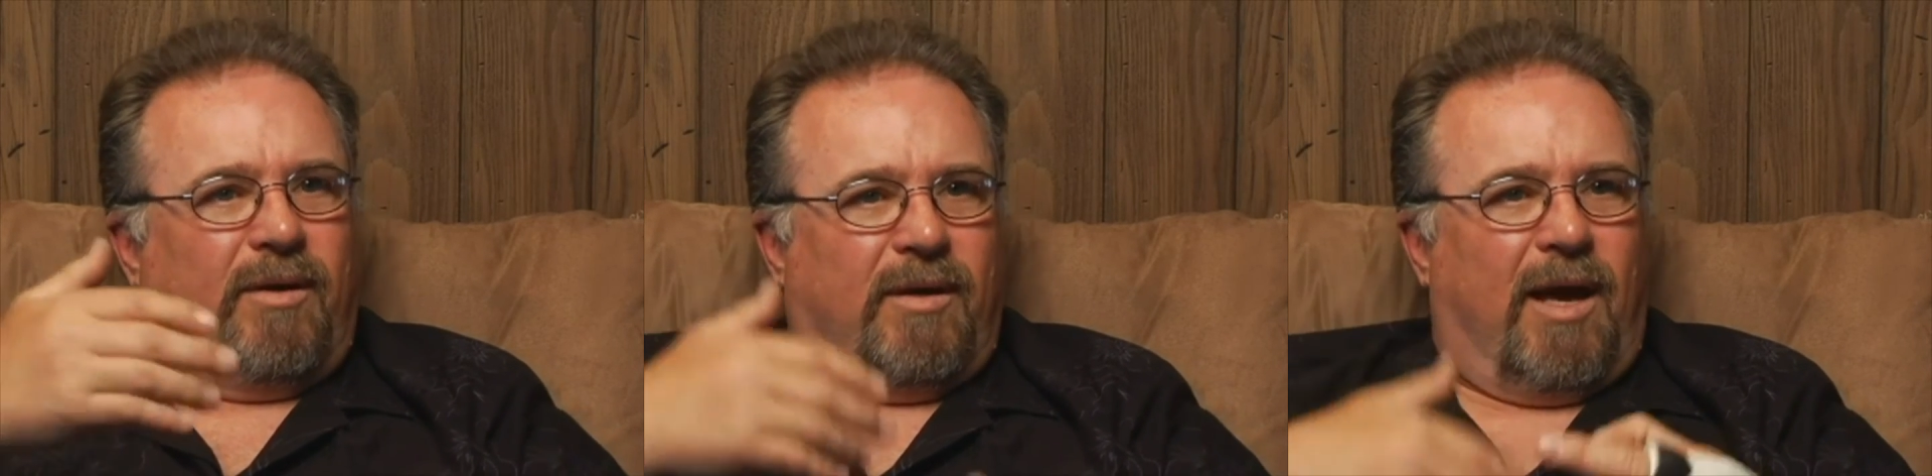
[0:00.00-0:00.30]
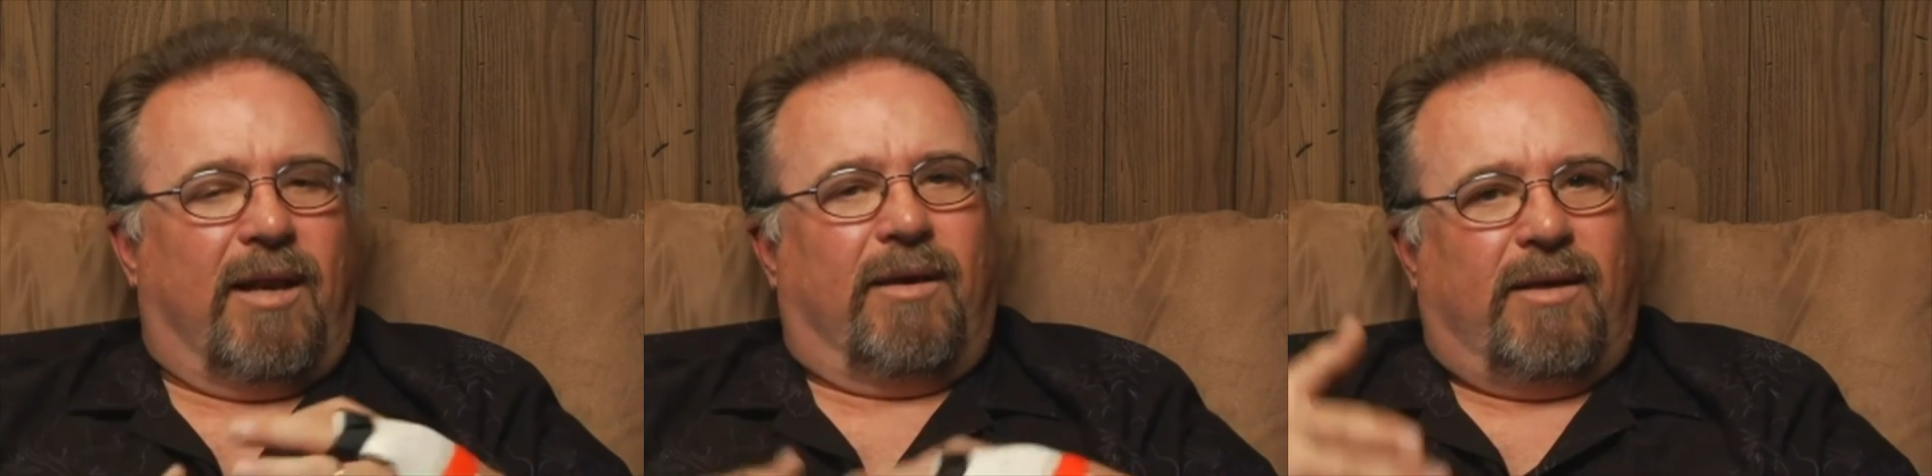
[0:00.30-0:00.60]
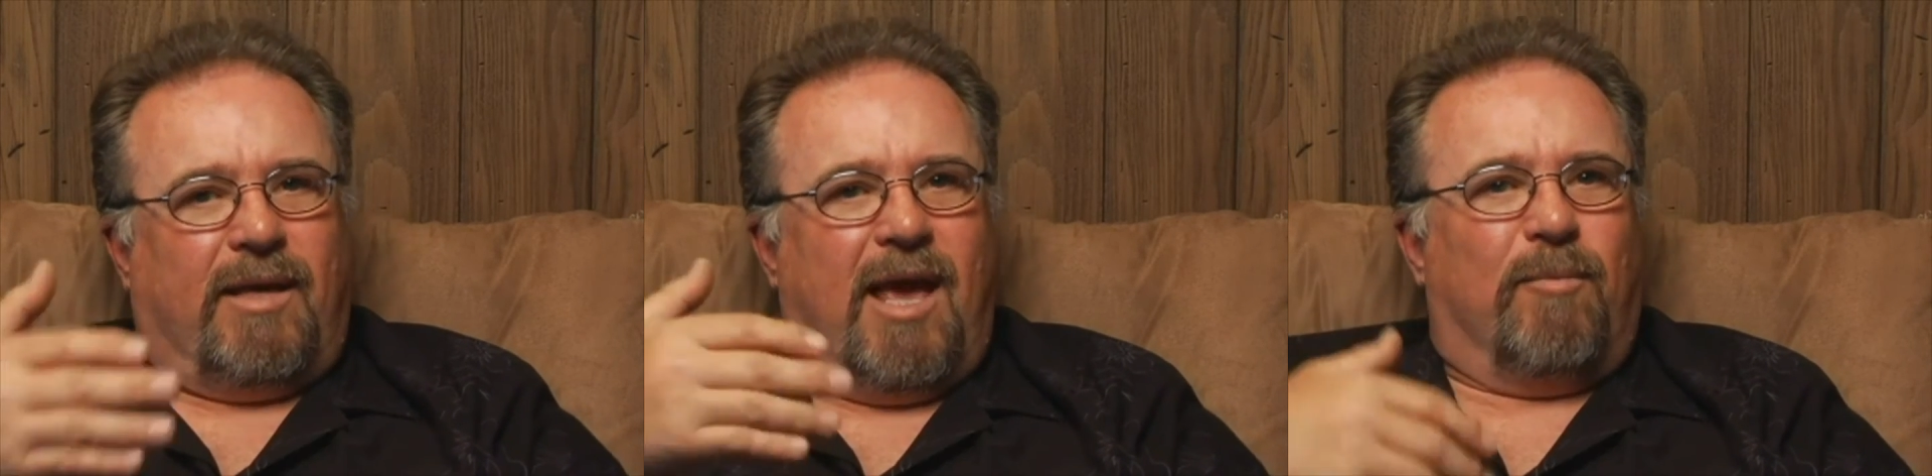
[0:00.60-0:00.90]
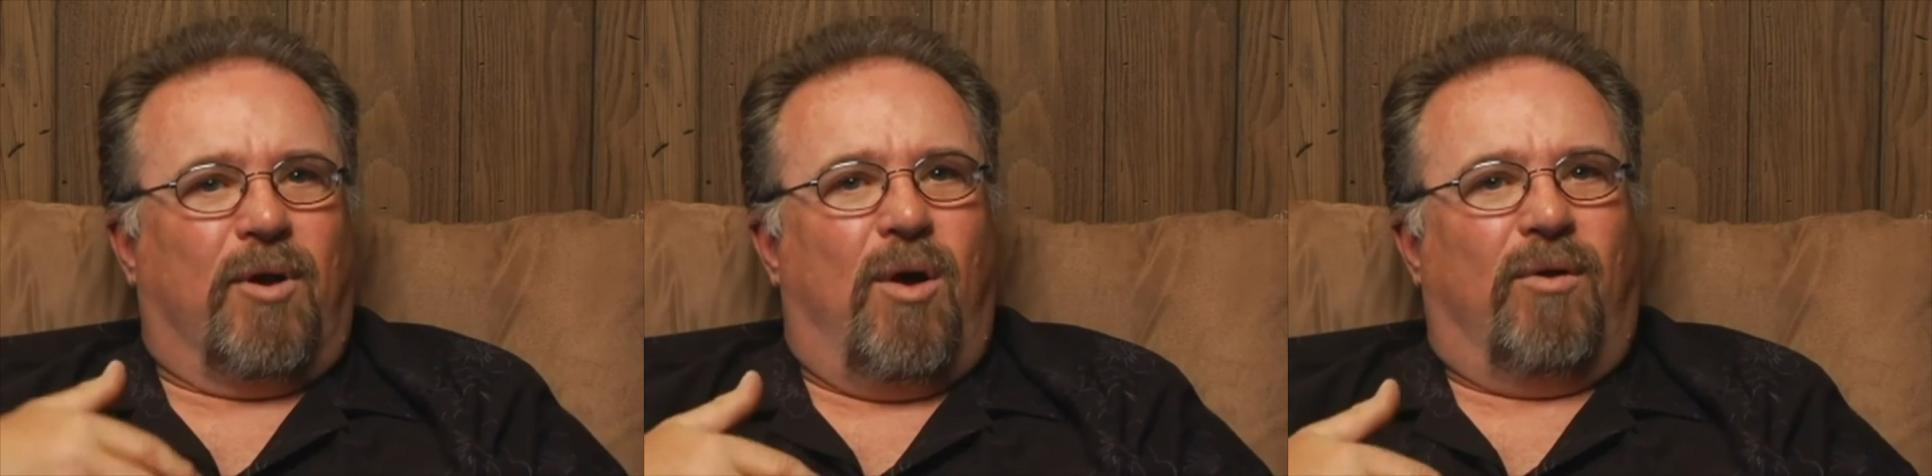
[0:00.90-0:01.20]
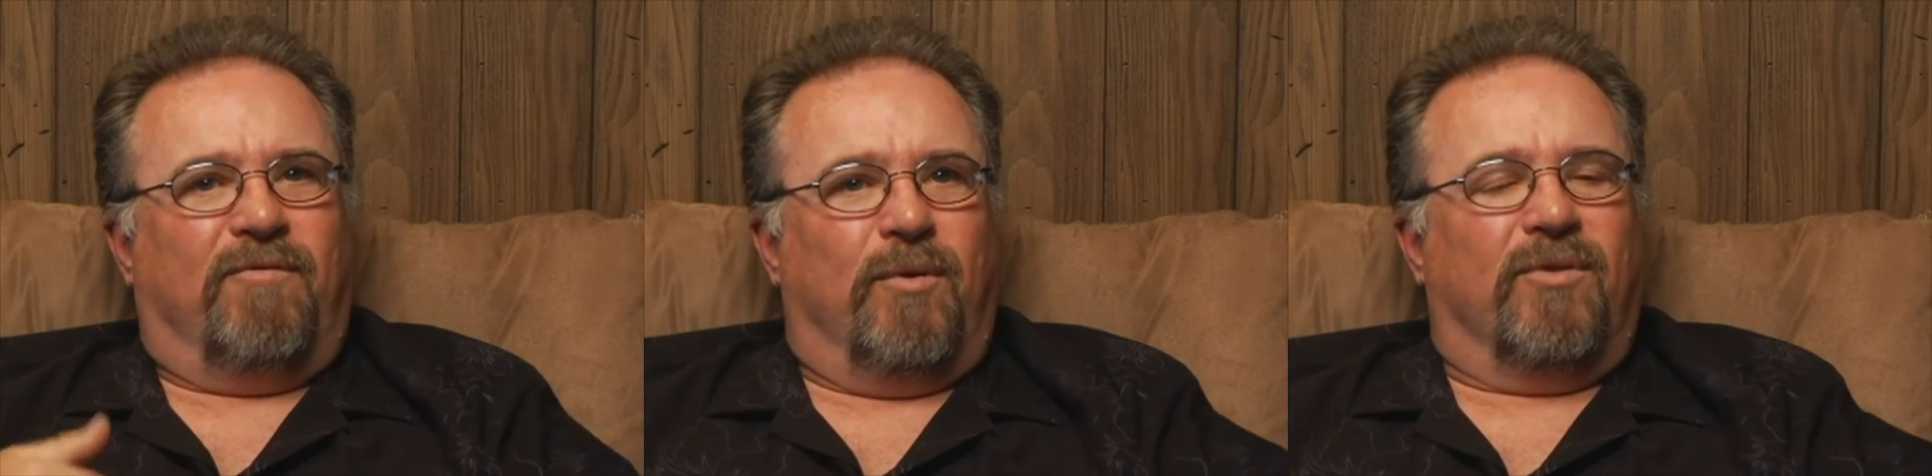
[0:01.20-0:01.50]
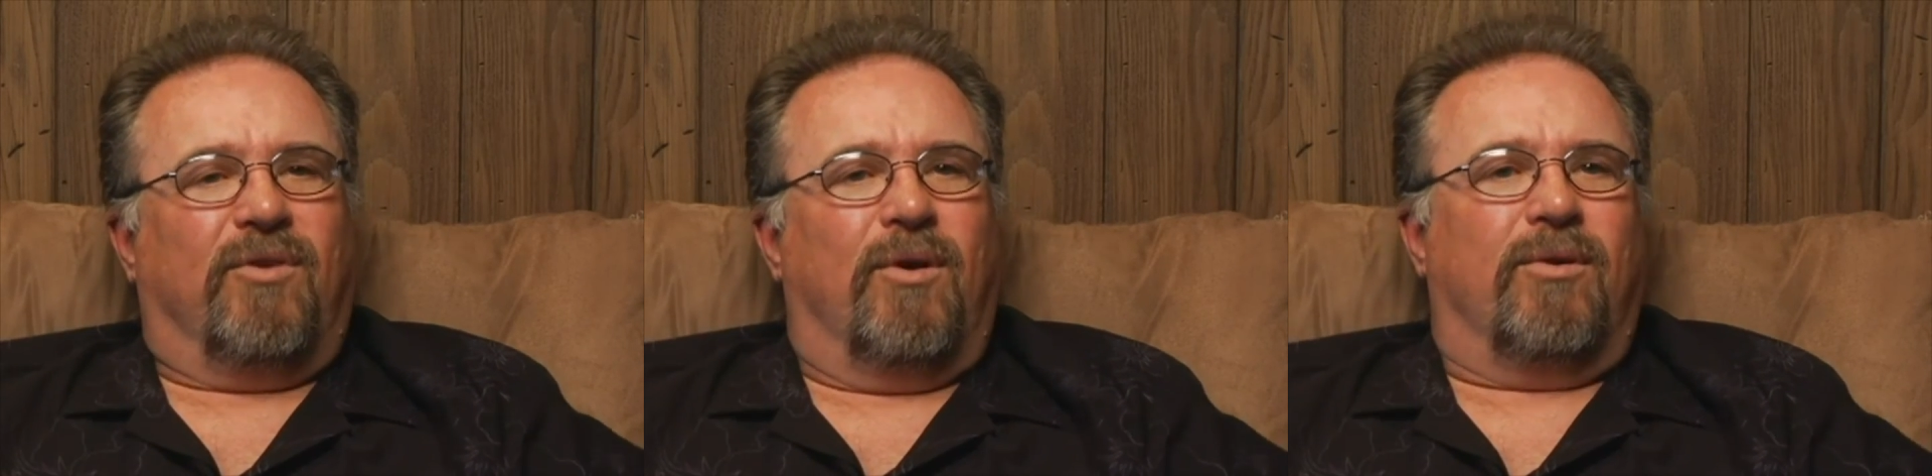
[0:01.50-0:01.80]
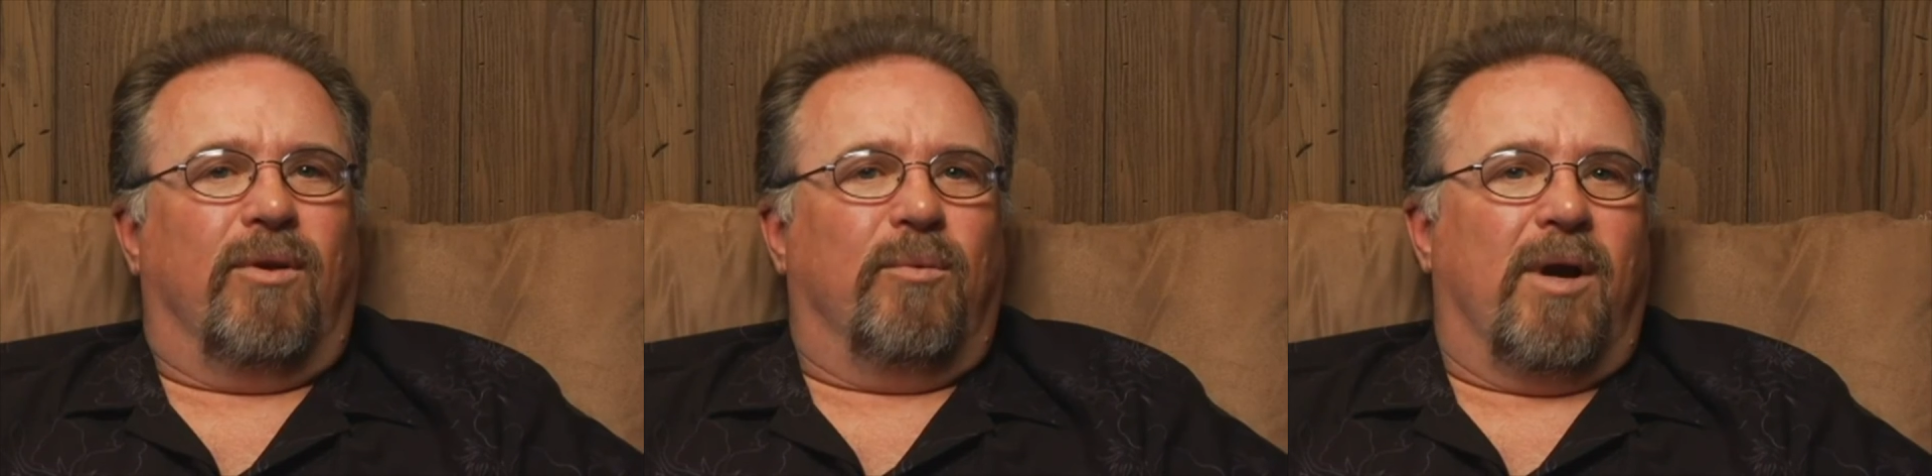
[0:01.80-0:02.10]
kind of came around full
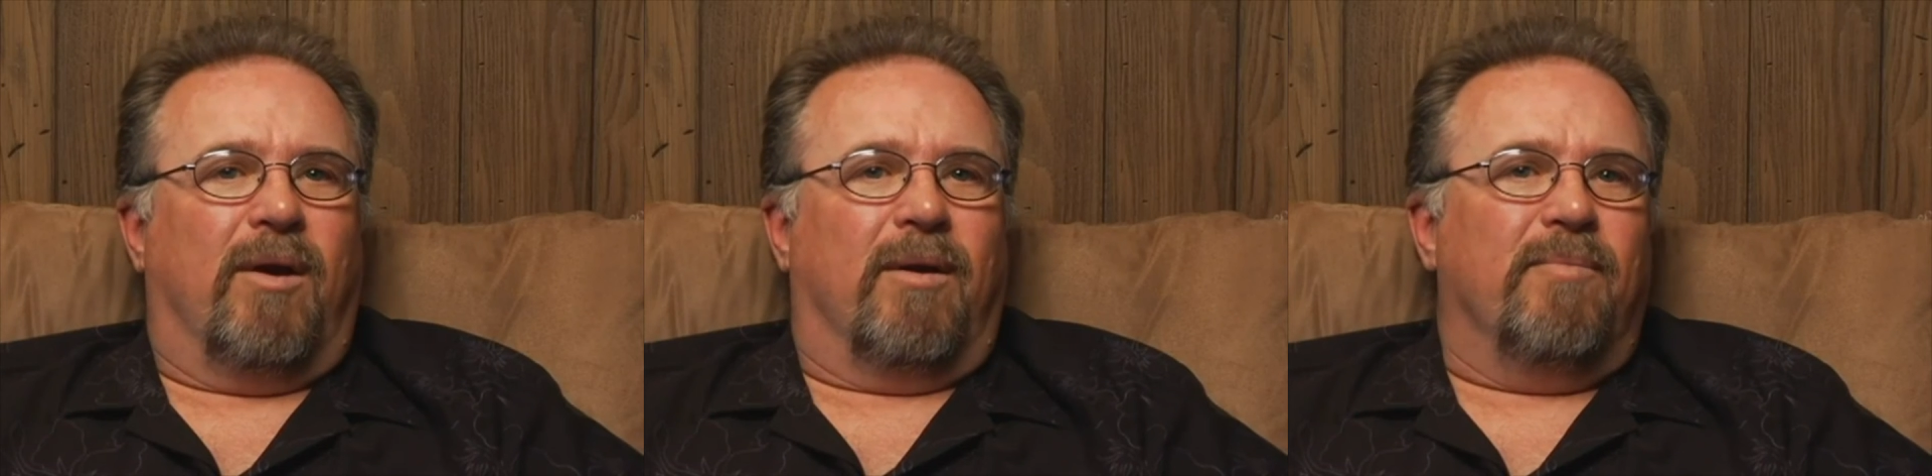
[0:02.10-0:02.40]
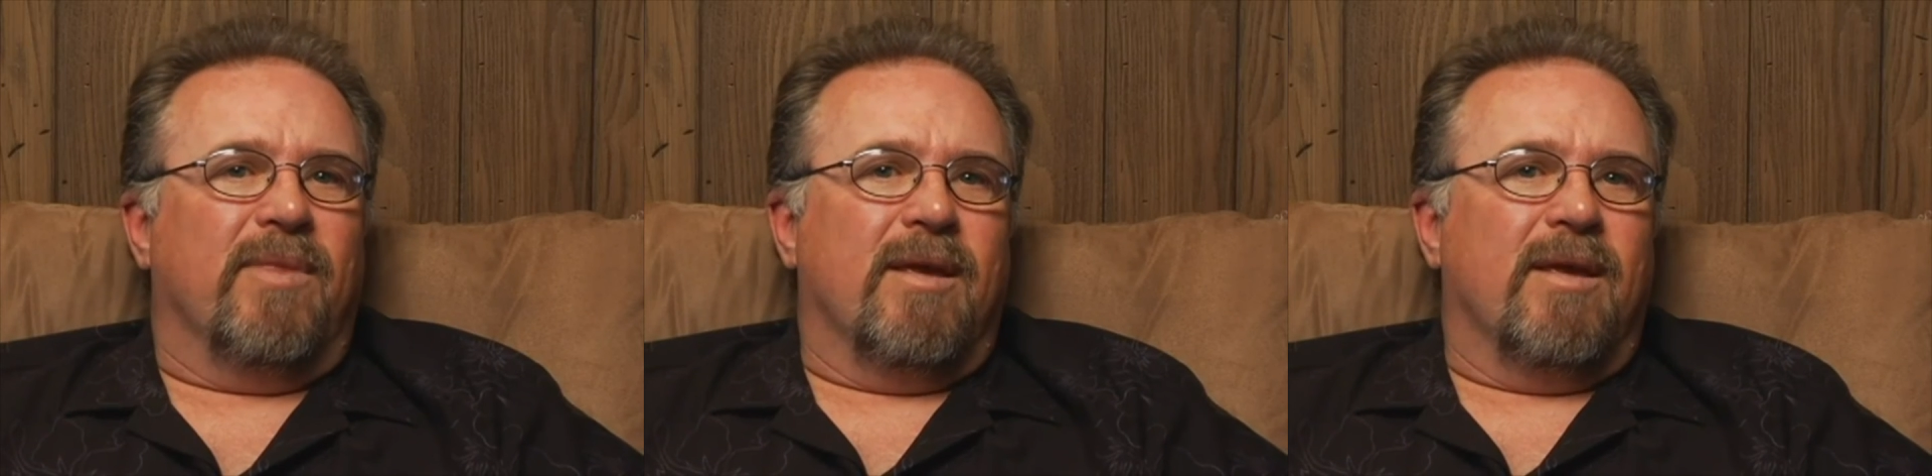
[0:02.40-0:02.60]
circle, where